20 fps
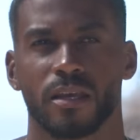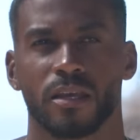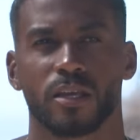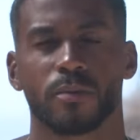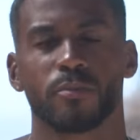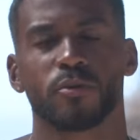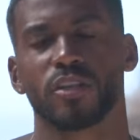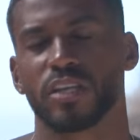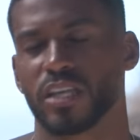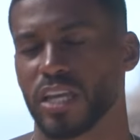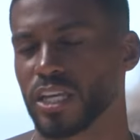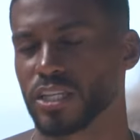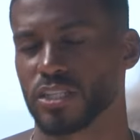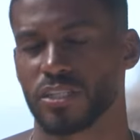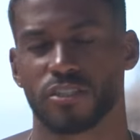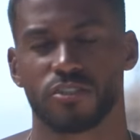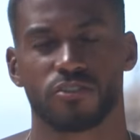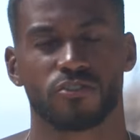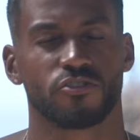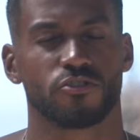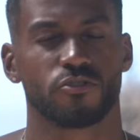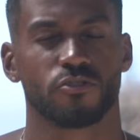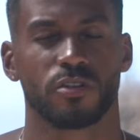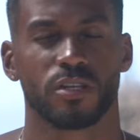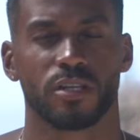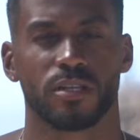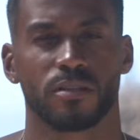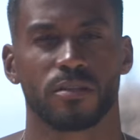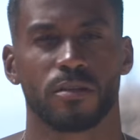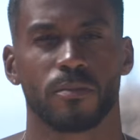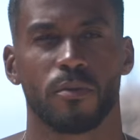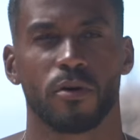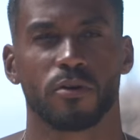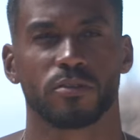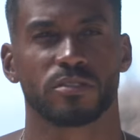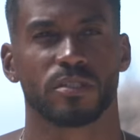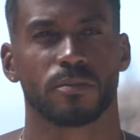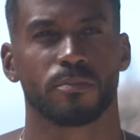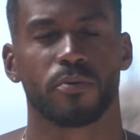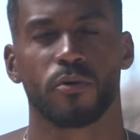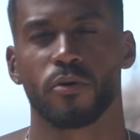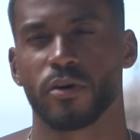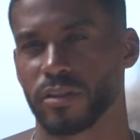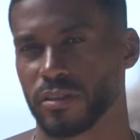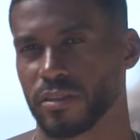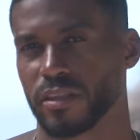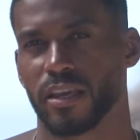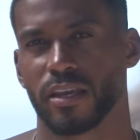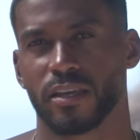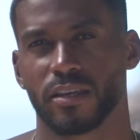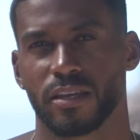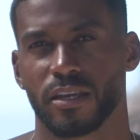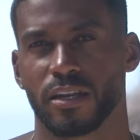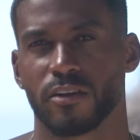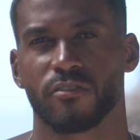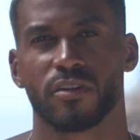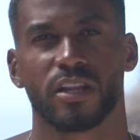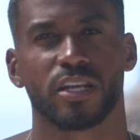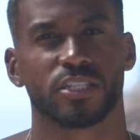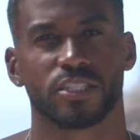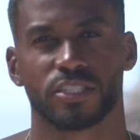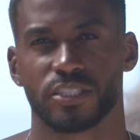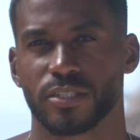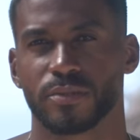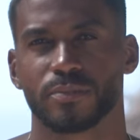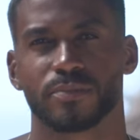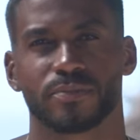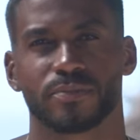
Communication is truly the most important thing in a relationship.